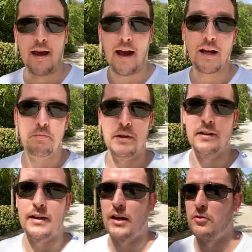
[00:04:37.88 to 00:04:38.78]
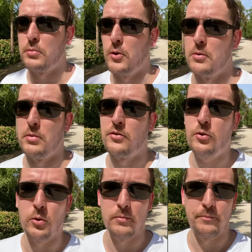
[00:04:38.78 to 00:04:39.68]
had been king of Poland
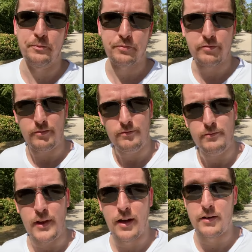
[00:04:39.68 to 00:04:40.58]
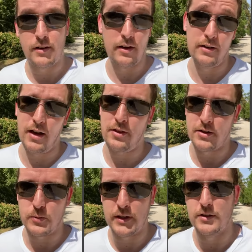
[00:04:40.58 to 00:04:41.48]
before under another
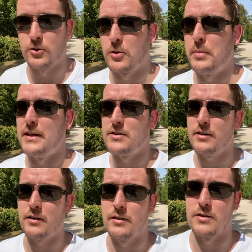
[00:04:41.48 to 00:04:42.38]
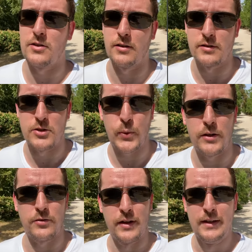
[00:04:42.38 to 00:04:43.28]
Swedish occupation under Charles
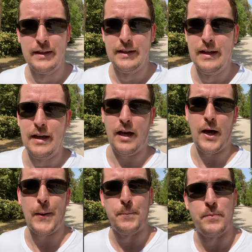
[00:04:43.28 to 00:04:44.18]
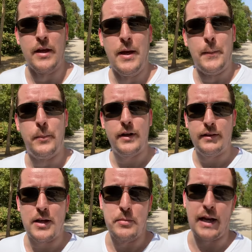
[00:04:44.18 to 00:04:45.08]
XII um, but had
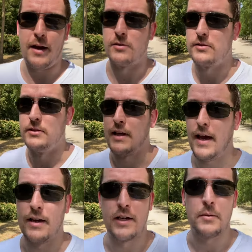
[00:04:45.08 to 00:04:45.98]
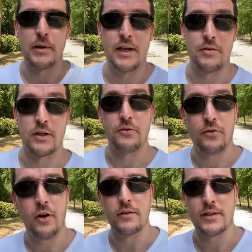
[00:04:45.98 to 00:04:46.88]
then been ousted and had been living in
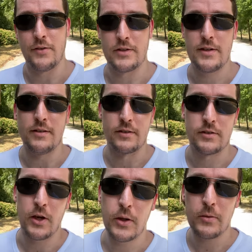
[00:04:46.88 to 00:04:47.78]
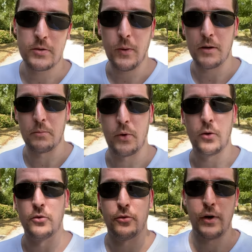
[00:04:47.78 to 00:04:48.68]
France ever since. So he was quite a
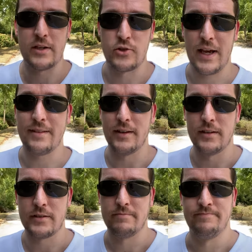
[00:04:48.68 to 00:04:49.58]
pro-French candidate.